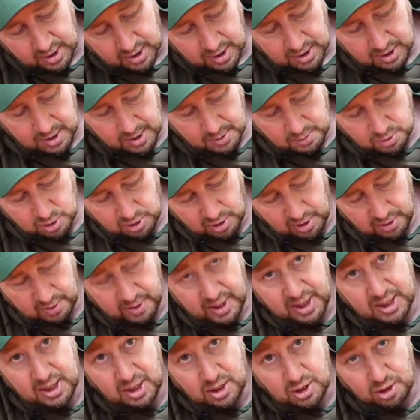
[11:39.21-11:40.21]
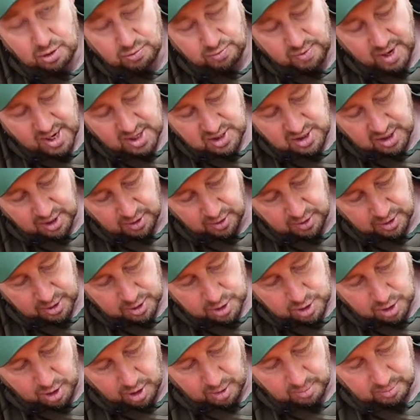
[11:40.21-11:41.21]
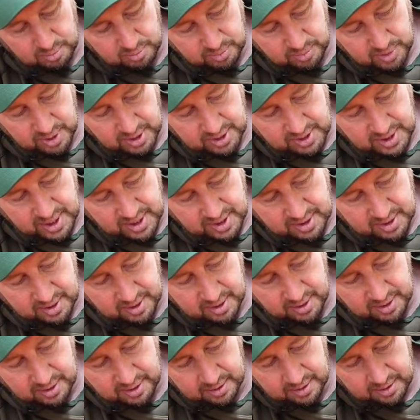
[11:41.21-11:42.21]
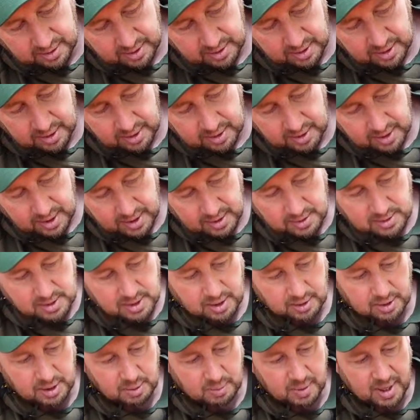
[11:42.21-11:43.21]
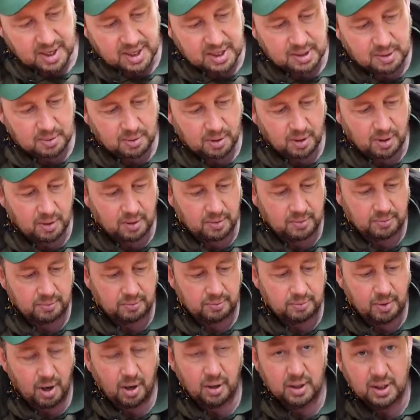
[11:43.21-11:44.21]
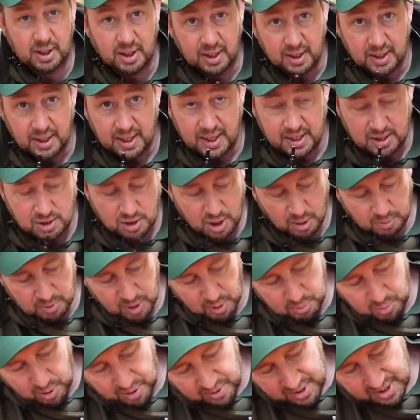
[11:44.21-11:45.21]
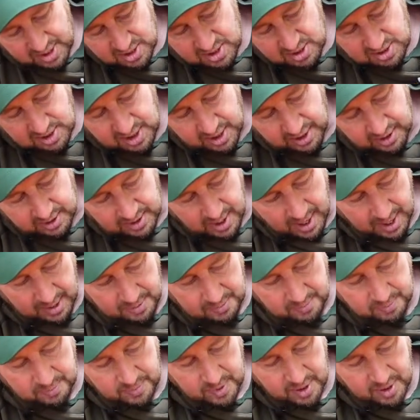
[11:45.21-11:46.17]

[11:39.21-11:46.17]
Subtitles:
You don't screw it in, you just rest it on the top, and then that'll tell you where you are. Right, it's coming up on that stick now.